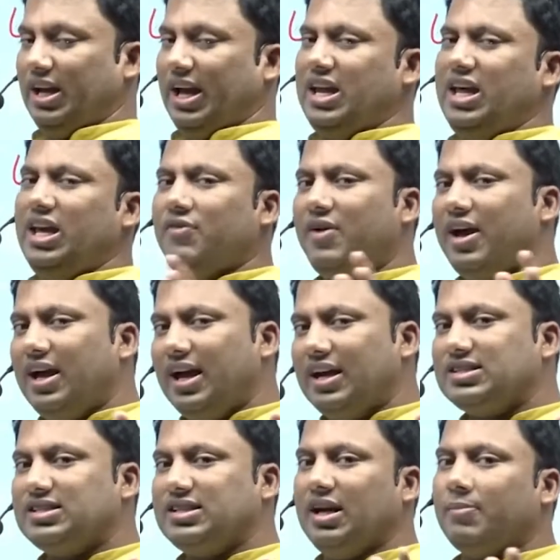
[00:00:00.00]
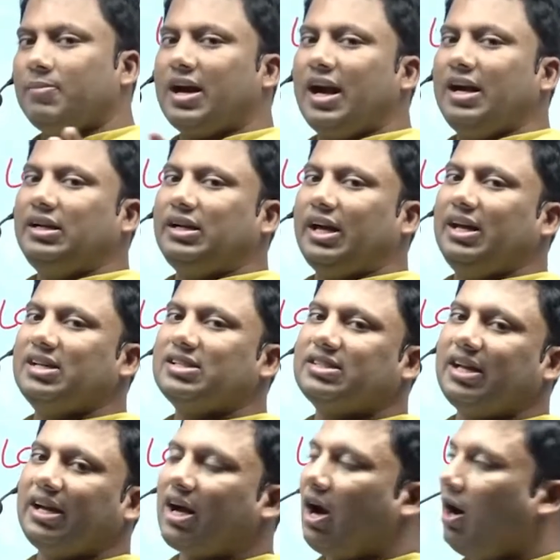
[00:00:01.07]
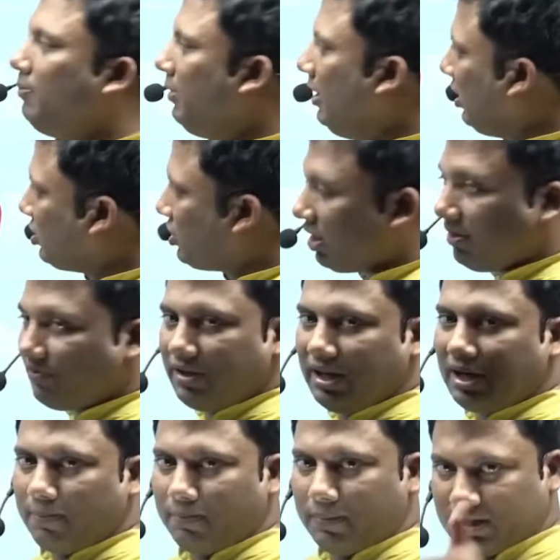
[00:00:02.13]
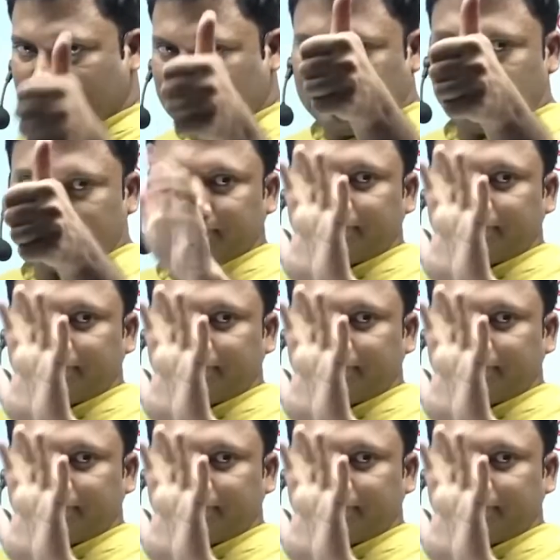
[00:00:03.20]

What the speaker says: Anyway, LCM contains a combination of the numbers.